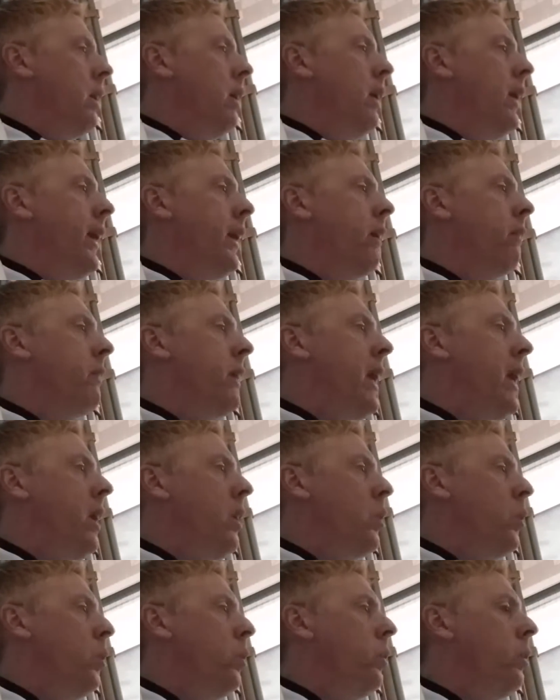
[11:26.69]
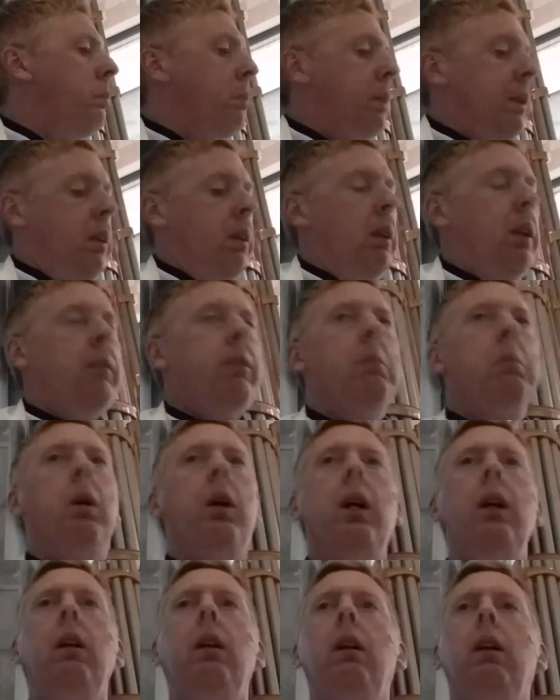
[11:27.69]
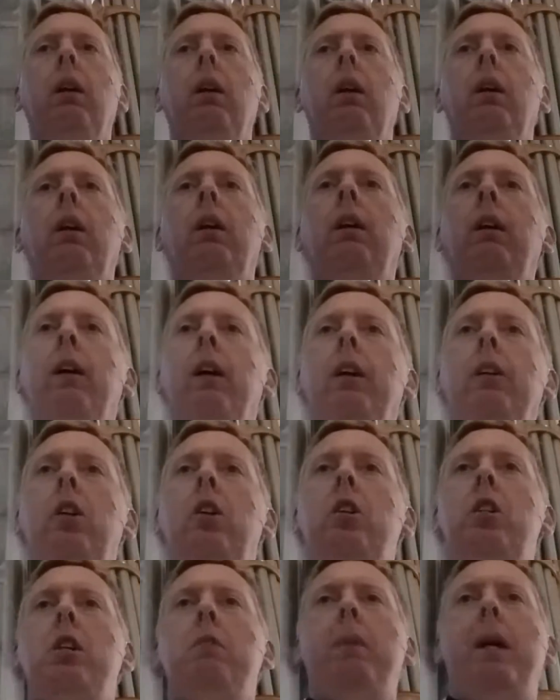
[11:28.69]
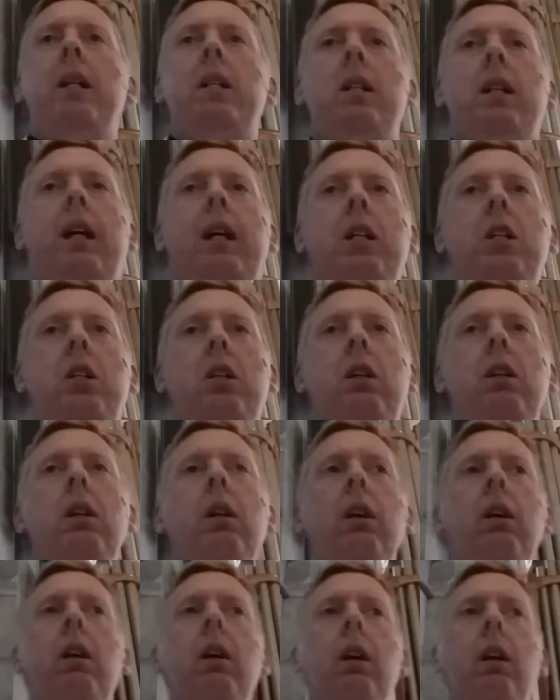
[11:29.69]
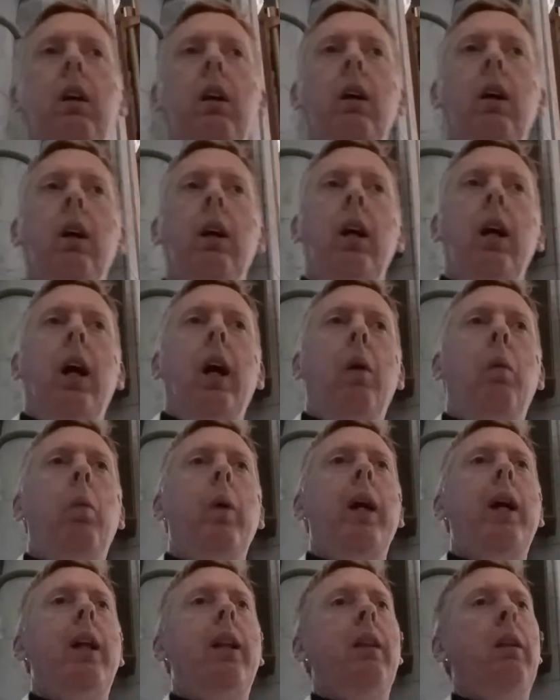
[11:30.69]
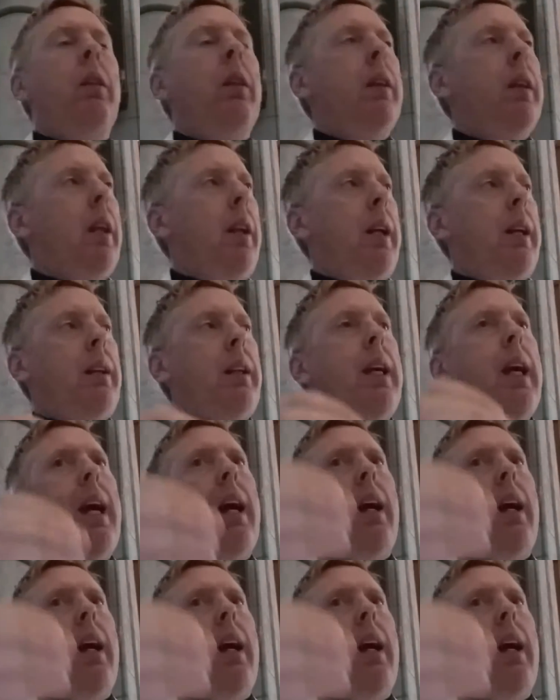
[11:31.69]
got a lack of candles, but never mind. And use your imagination. And when the lit